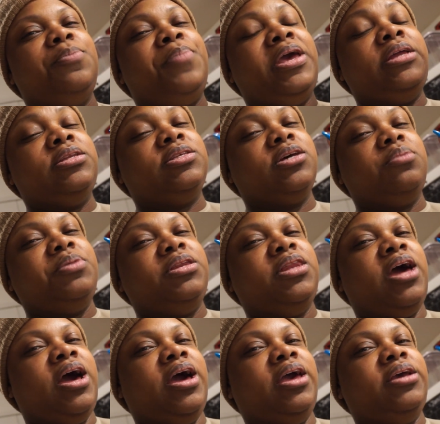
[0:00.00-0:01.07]
Peyton is going to be
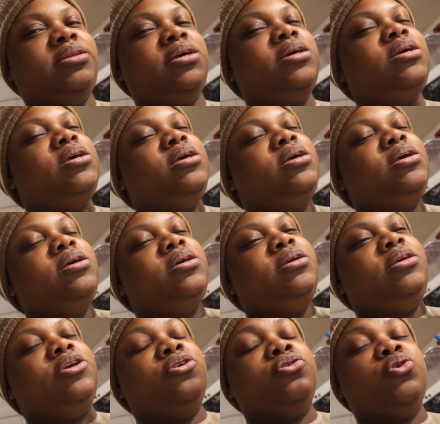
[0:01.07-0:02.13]
9
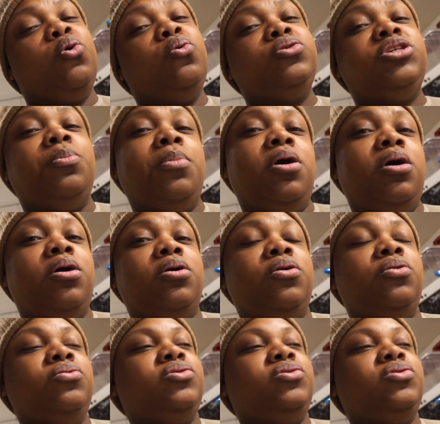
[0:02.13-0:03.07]
years old tomorrow.